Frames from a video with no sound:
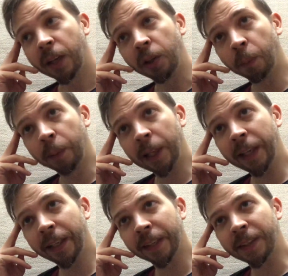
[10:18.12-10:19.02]
you'll
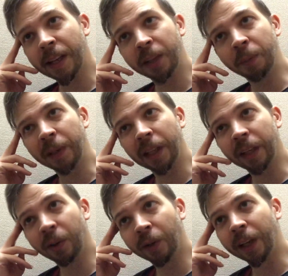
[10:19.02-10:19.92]
play it and you'll be
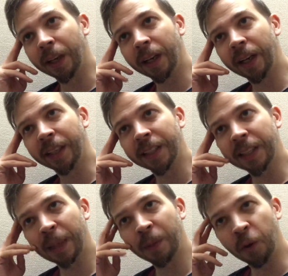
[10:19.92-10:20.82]
like, okay, I can
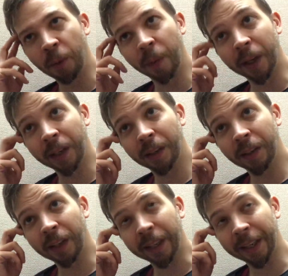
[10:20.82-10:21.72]
stop here, but
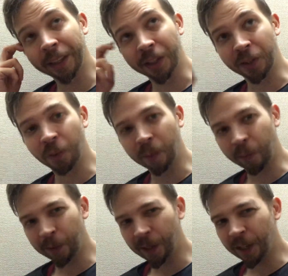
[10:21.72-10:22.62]
like I could just do one
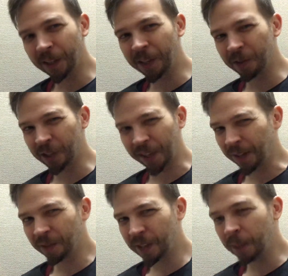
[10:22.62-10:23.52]
more thing, and then you just
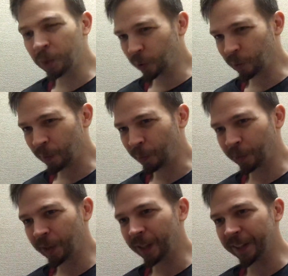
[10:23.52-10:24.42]
like keep doing one
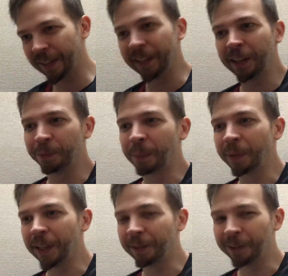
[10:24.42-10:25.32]
more thing, and suddenly you've been
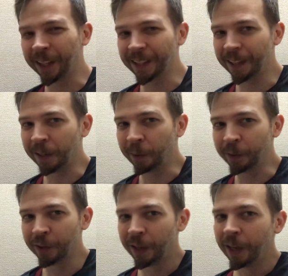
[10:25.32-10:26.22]
playing for like 10
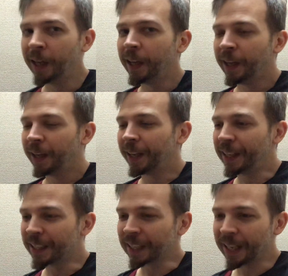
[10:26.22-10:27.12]
hours.
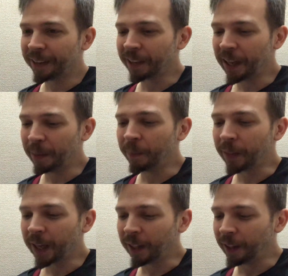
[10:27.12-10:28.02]
It's the kind of
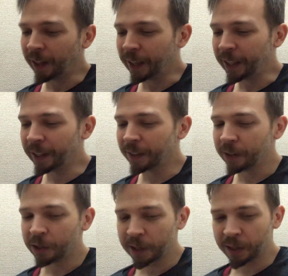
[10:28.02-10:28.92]
game that like
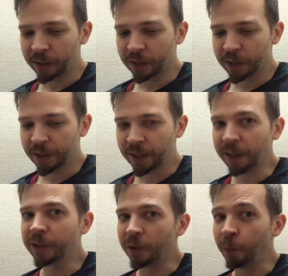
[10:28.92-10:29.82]
just
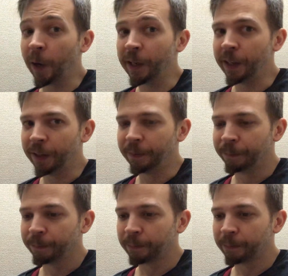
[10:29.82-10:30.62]
sucks you right in.